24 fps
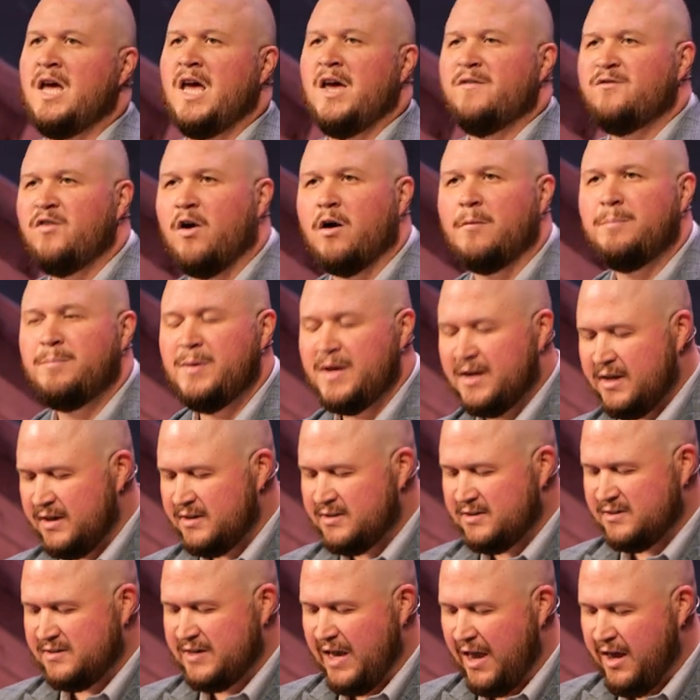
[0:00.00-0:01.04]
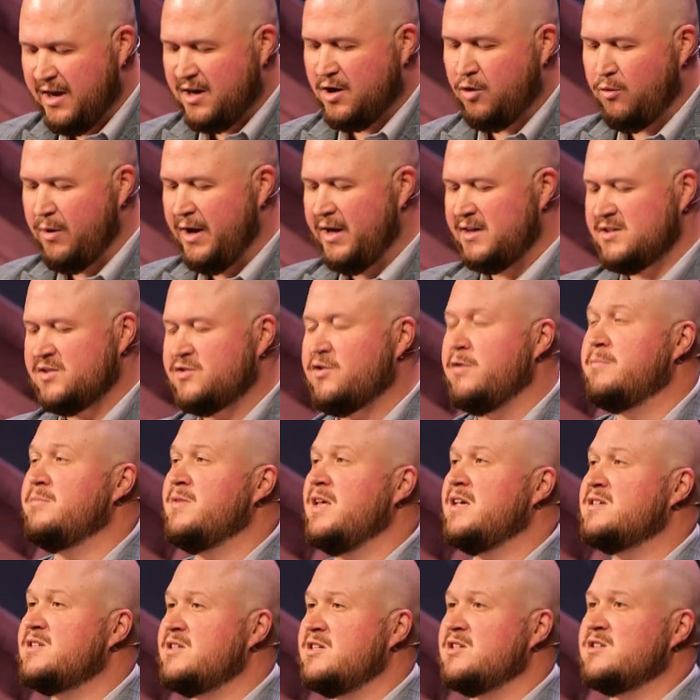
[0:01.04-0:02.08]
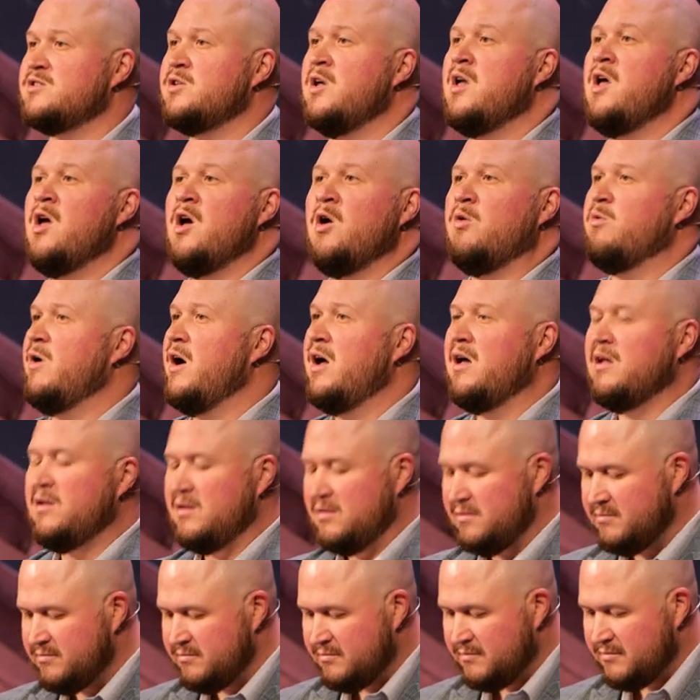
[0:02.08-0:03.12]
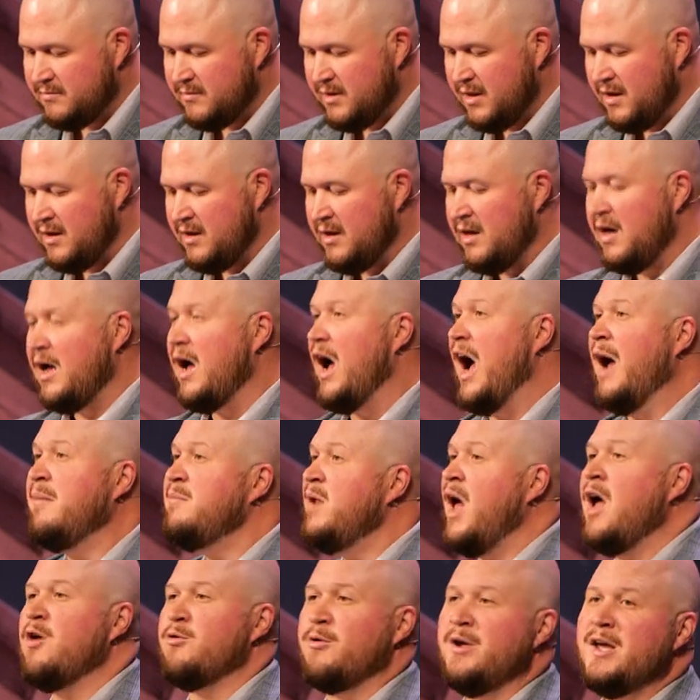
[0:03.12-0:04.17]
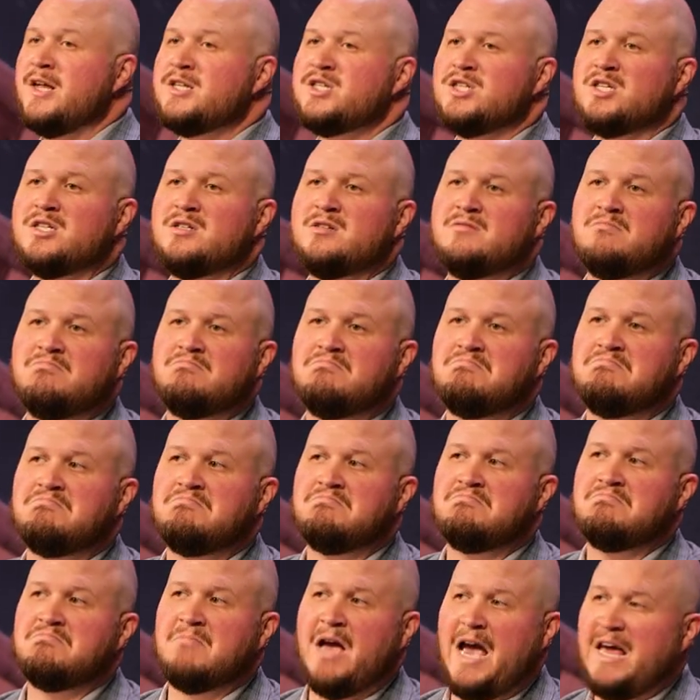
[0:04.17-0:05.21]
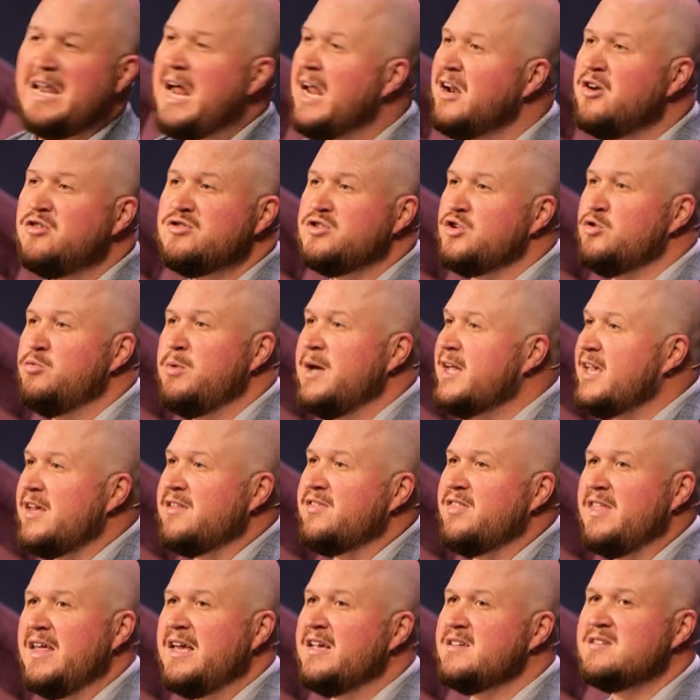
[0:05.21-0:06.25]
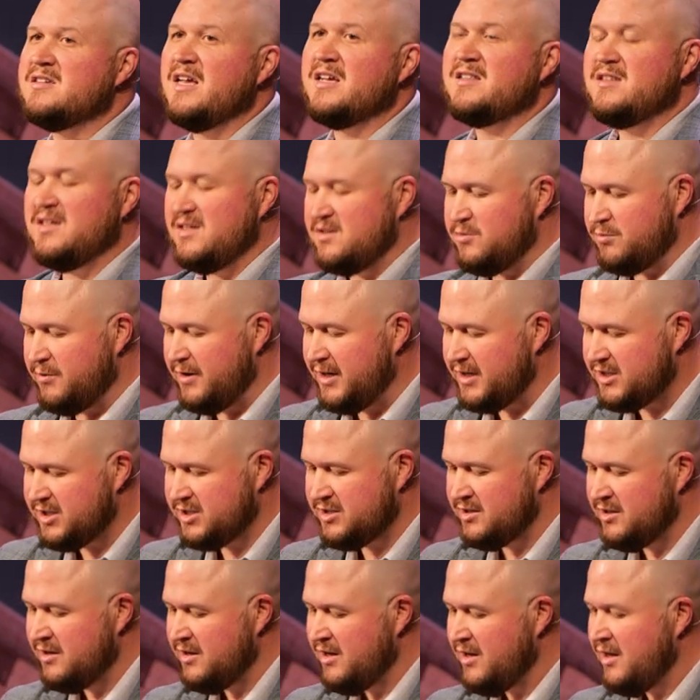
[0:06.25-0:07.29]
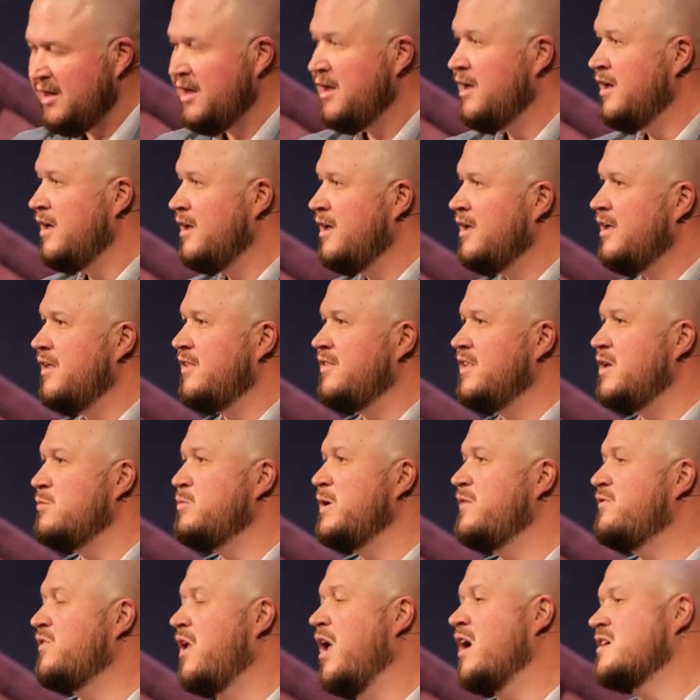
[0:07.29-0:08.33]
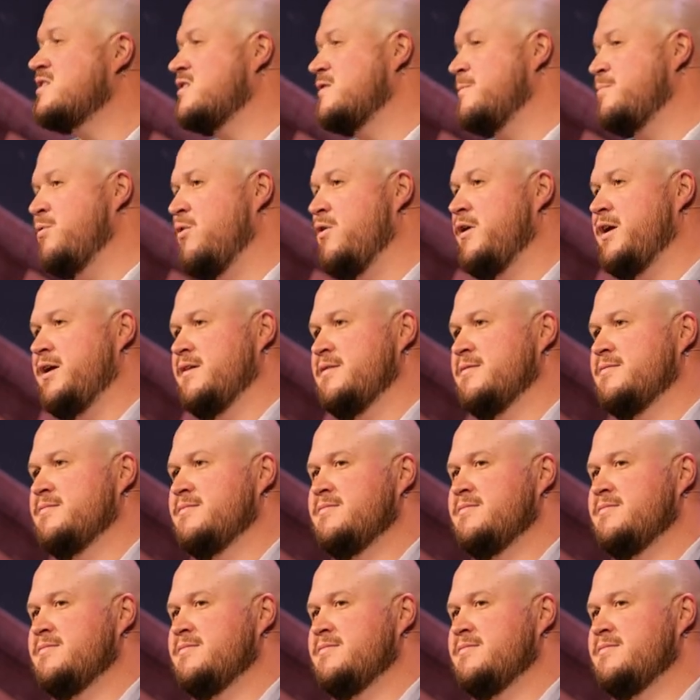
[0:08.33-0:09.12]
if our biggest takeaways from this is, well, I'm not rich and I don't do wicked things like these rich, then we've lost the point.